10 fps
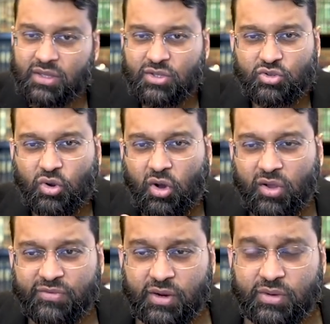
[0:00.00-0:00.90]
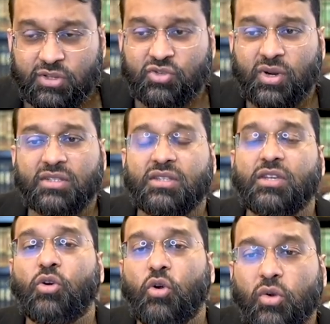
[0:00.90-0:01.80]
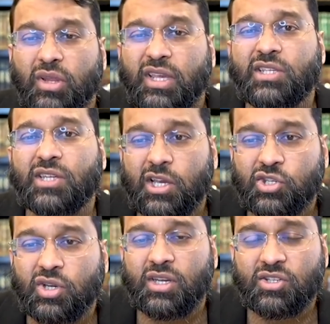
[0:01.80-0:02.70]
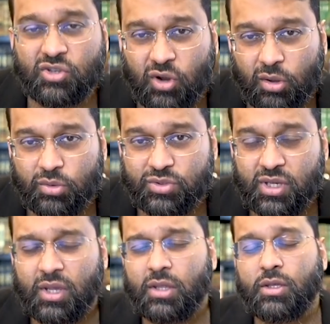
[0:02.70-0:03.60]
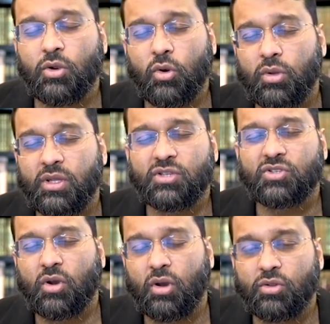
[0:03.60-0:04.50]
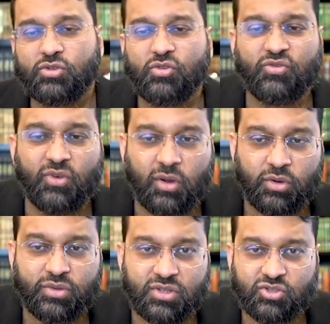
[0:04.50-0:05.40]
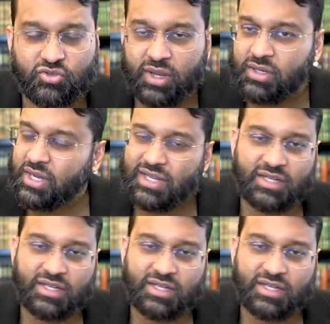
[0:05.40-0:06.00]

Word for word: These are all various strands. The earliest Ash'ari scholars, the earliest scholars who followed this trend,